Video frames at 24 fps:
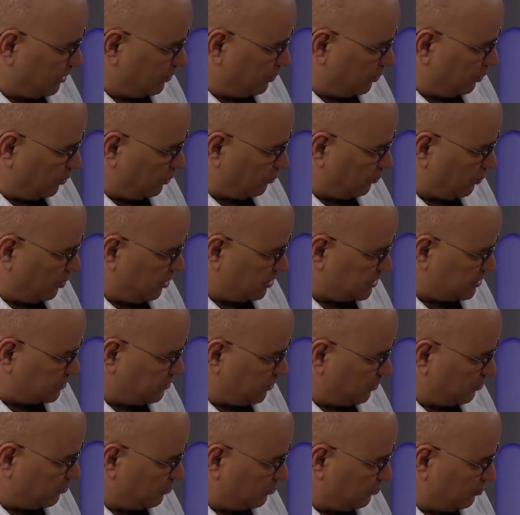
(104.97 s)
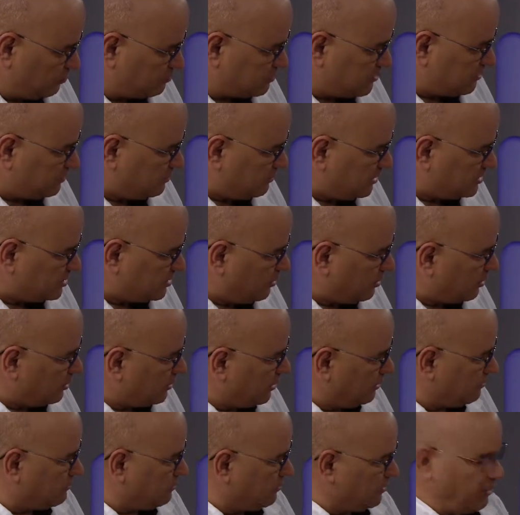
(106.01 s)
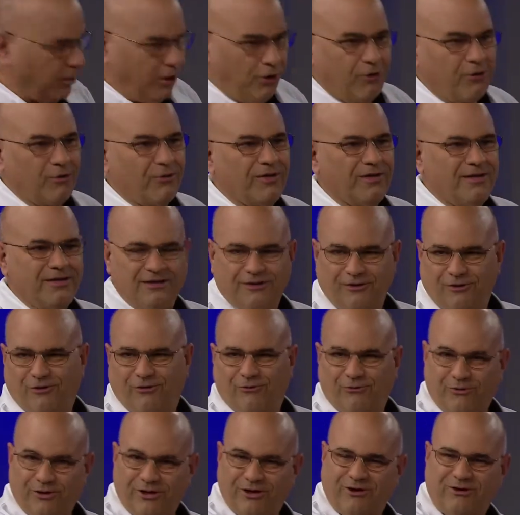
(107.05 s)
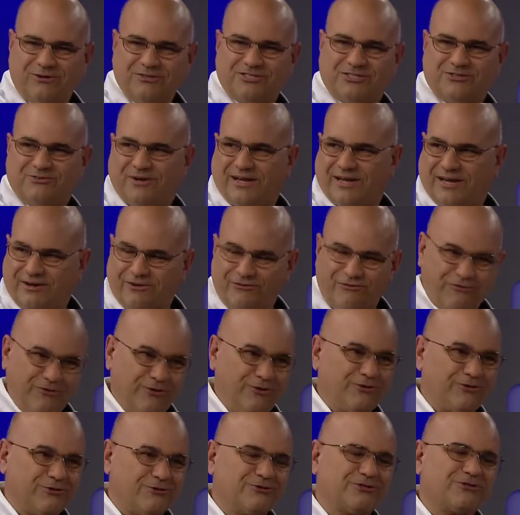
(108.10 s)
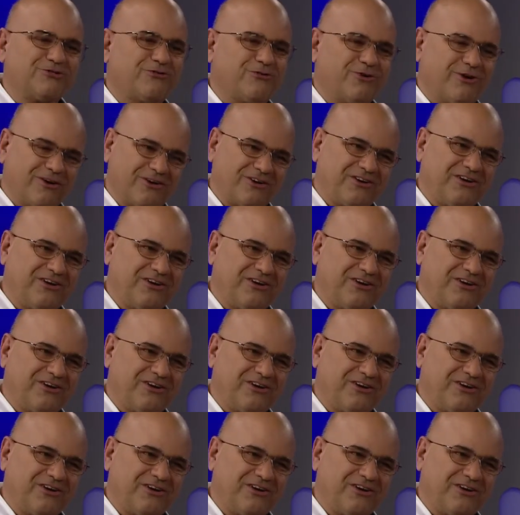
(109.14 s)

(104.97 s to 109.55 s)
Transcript: call cross-mute groups. Let me target, we also added photos for our